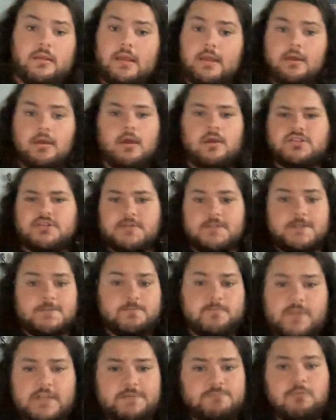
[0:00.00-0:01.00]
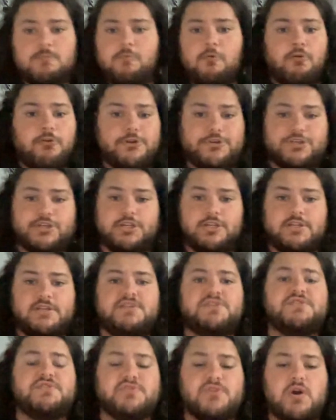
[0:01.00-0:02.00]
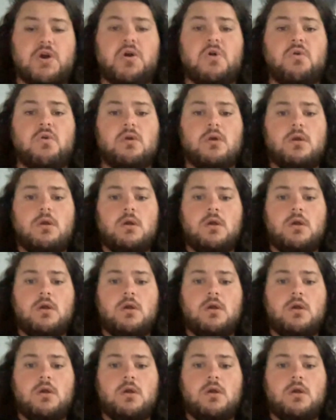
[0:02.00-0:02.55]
disproportionately so